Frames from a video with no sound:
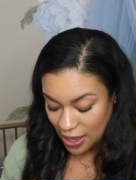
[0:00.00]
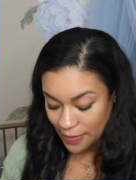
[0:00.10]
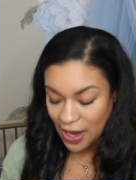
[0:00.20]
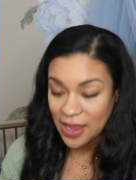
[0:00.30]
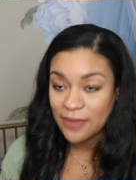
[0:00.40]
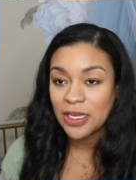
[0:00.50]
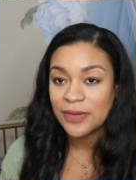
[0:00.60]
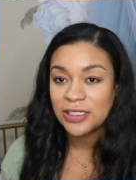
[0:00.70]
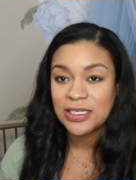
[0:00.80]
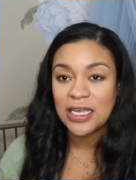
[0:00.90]
um, I am going
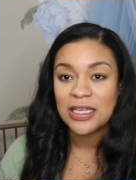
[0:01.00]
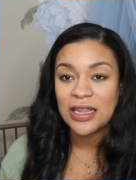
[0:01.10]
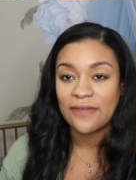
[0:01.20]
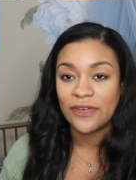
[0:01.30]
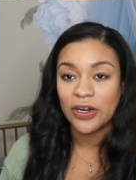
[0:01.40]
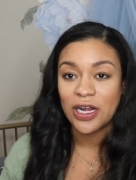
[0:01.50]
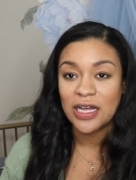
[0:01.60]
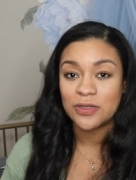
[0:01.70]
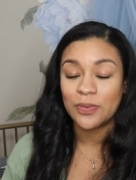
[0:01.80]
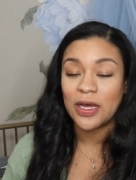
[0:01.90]
to be taking that for her
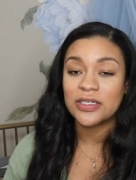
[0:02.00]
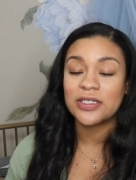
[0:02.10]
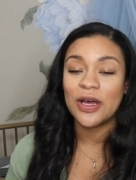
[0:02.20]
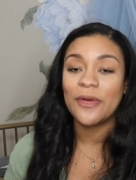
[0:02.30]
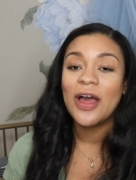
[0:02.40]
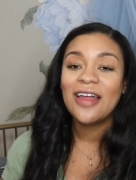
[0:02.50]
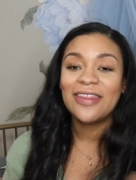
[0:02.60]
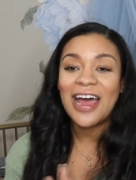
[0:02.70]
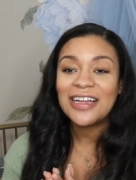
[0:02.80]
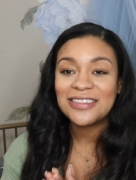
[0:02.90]
as well. So
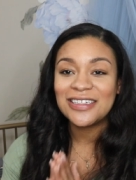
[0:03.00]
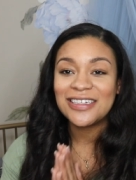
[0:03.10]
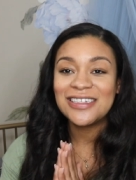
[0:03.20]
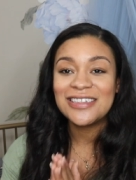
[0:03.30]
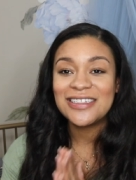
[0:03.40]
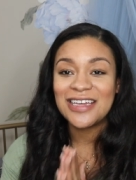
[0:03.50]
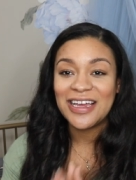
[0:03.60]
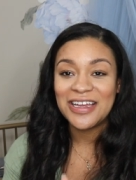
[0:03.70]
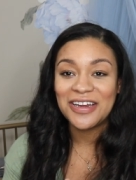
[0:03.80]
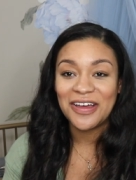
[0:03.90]
that is the
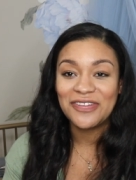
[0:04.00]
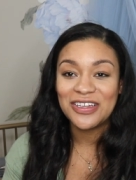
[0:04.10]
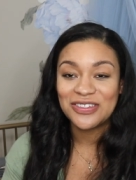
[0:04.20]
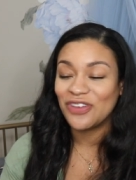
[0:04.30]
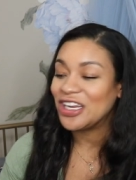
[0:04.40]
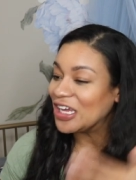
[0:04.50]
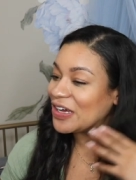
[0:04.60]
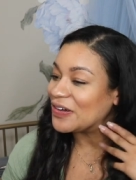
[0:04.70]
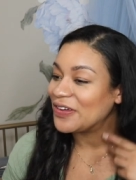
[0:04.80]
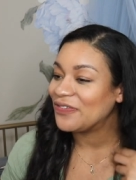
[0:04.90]
end of this
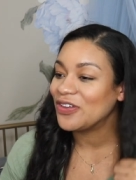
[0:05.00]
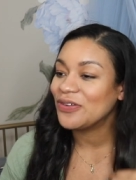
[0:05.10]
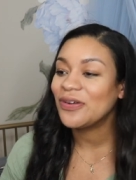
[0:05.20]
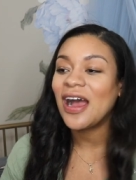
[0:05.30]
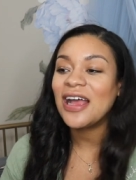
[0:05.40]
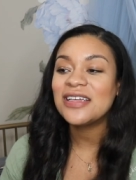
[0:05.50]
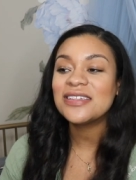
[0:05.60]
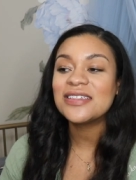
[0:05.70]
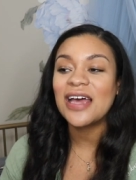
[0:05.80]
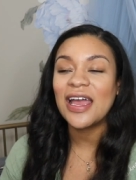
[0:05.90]
video. If you
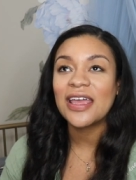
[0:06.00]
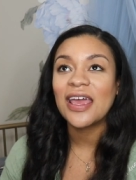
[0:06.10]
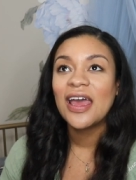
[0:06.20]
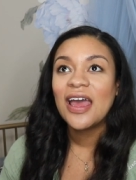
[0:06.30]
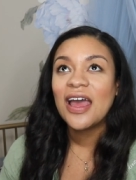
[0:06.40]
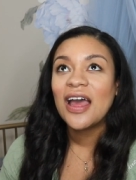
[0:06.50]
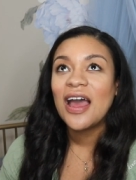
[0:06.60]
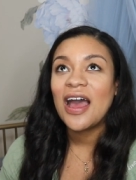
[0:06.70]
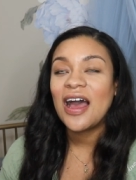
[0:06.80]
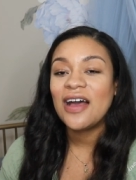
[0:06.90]
guys like
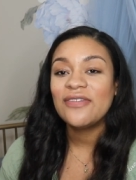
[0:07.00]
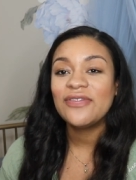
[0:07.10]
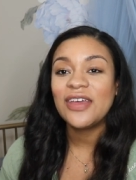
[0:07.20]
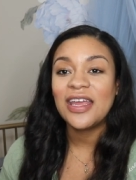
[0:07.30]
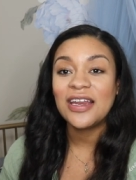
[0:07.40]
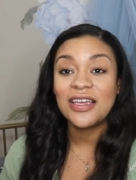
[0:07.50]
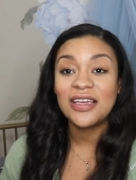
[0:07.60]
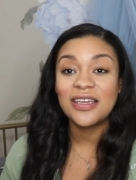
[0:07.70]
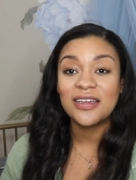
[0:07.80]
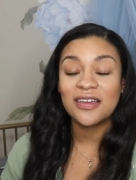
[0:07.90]
have
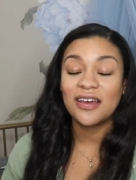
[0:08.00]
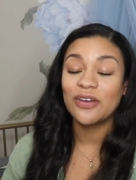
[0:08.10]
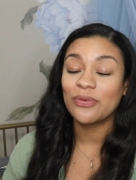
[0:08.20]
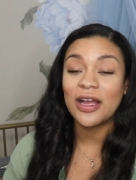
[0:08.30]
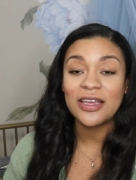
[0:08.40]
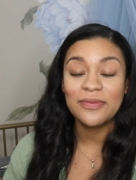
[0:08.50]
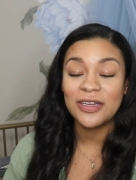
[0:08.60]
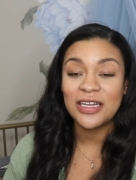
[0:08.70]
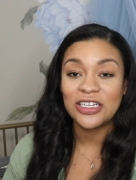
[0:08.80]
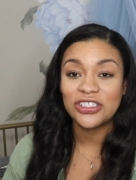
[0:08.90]
any
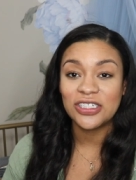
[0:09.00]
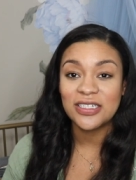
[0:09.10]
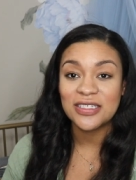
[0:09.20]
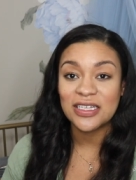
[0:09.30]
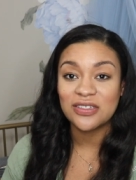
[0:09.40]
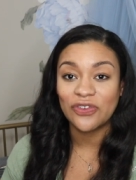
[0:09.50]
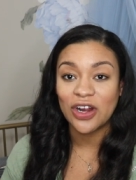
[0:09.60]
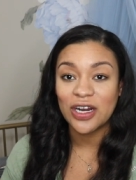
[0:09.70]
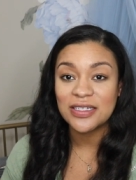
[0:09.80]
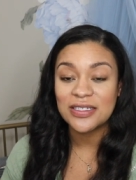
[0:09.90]
recommendations as
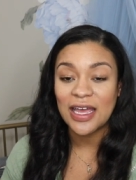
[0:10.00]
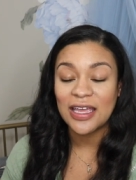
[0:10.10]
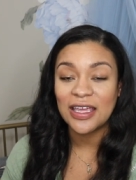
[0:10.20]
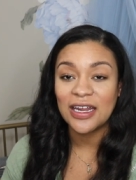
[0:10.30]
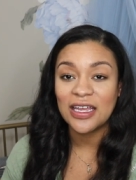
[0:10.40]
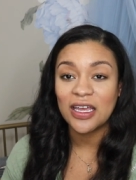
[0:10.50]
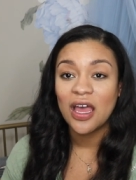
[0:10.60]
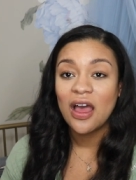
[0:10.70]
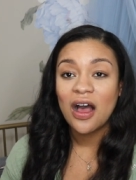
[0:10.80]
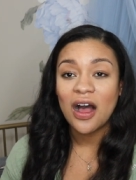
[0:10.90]
far as like getting
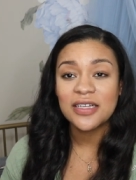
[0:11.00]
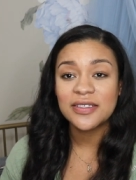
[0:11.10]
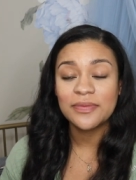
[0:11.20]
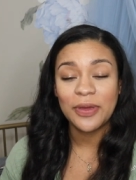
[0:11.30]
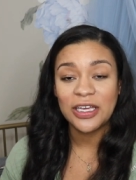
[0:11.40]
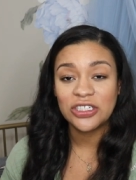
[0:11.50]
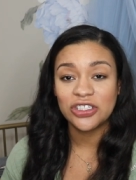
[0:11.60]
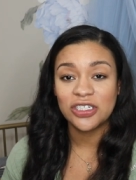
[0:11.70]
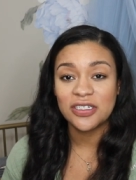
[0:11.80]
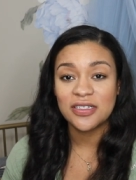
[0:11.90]
awesome
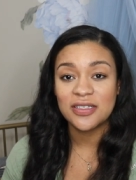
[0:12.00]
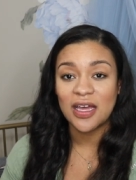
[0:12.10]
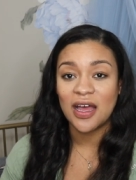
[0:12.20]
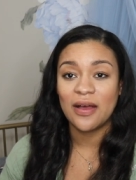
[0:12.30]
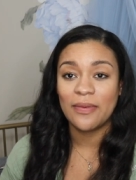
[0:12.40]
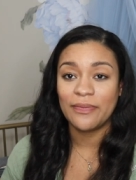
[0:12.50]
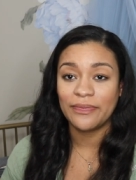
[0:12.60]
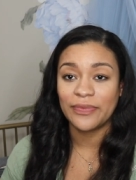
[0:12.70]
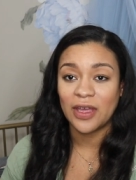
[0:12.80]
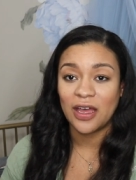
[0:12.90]
pictures
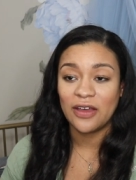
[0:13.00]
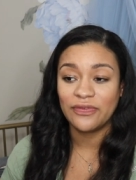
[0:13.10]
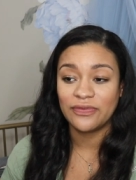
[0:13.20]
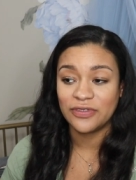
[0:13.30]
um, of